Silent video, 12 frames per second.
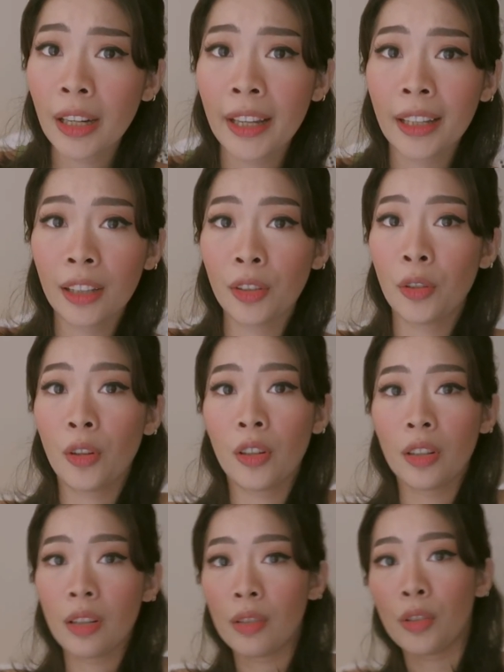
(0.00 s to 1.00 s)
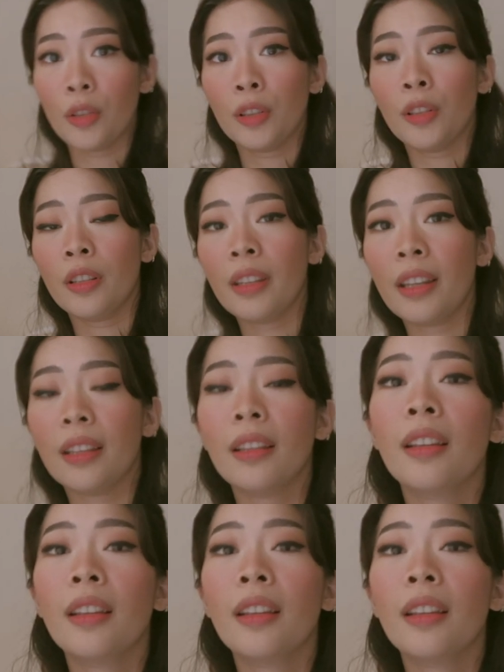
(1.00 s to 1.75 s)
Like, ito. Suot ko din.